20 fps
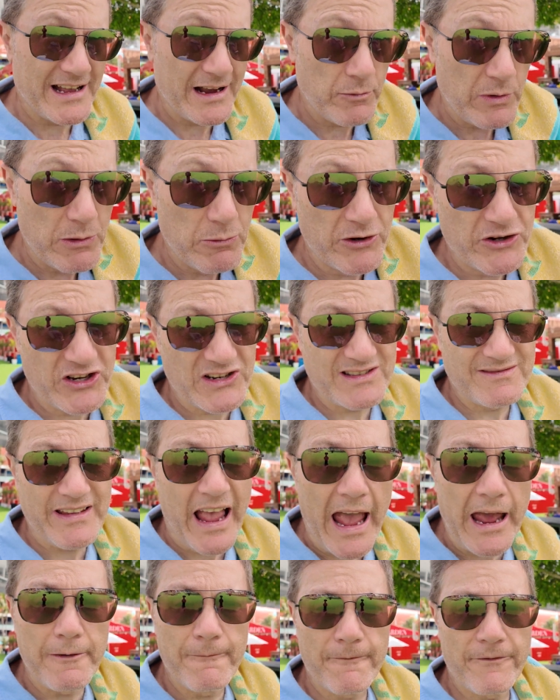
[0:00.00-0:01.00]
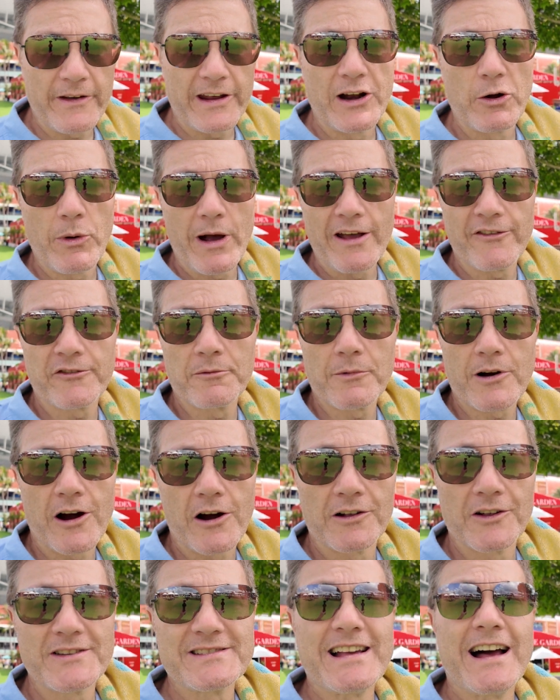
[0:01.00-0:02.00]
Like, we were just 10 feet away from
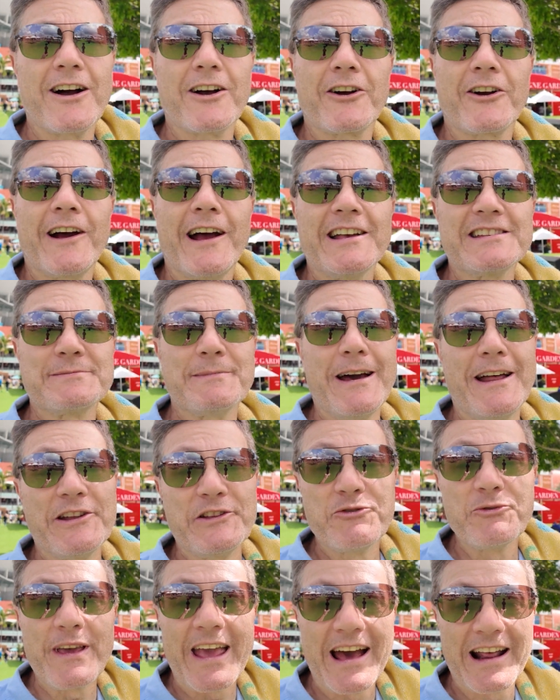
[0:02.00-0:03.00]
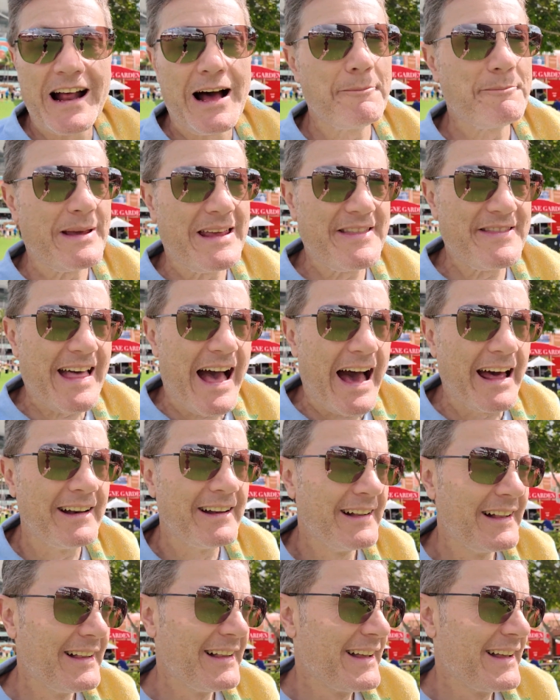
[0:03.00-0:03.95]
Carlos Alcaraz, man, and you cannot beat that.